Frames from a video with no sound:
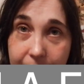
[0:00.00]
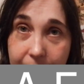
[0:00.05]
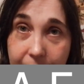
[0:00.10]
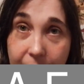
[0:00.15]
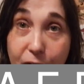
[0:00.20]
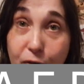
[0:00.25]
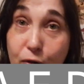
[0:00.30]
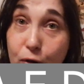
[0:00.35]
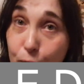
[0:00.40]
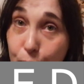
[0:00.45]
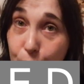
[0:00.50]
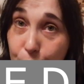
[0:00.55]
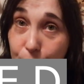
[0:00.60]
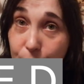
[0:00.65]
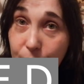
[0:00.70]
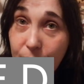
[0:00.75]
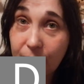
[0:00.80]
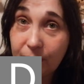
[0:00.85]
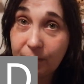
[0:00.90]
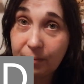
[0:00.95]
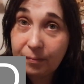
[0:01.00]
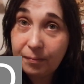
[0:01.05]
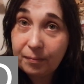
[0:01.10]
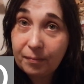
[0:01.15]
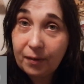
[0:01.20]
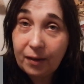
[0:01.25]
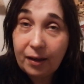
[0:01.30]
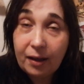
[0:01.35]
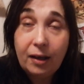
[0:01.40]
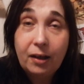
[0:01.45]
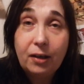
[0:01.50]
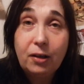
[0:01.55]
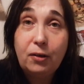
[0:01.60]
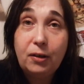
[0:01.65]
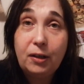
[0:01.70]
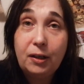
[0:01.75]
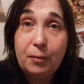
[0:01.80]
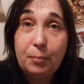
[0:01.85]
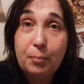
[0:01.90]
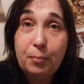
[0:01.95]
As usual, you
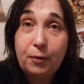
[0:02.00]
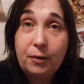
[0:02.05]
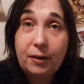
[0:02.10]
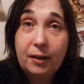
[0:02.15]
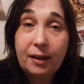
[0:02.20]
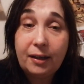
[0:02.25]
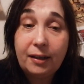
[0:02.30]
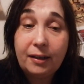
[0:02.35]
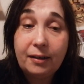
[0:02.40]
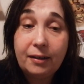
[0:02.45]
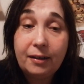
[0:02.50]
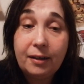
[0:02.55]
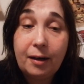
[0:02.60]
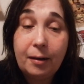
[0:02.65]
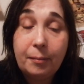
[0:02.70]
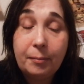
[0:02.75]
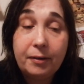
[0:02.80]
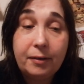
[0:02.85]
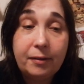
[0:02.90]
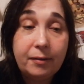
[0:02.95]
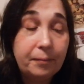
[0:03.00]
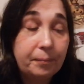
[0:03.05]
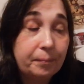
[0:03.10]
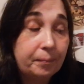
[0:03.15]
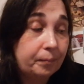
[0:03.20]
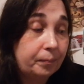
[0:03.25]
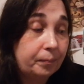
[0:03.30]
need to put that in the comment.